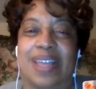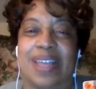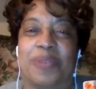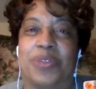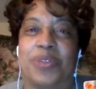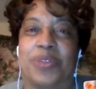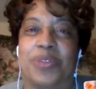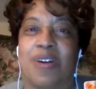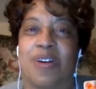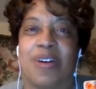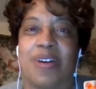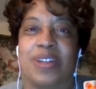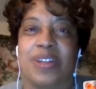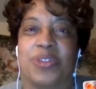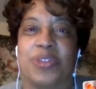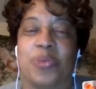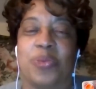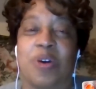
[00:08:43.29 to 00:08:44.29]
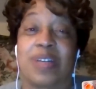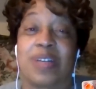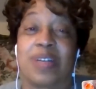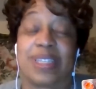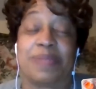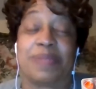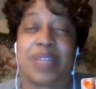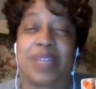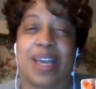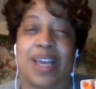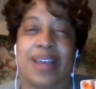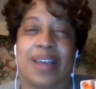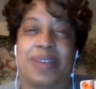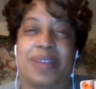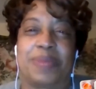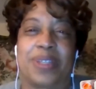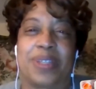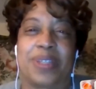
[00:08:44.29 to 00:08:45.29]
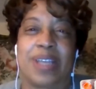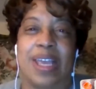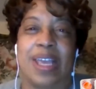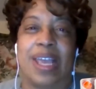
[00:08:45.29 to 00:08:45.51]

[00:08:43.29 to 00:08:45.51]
that was hard to walk sometimes.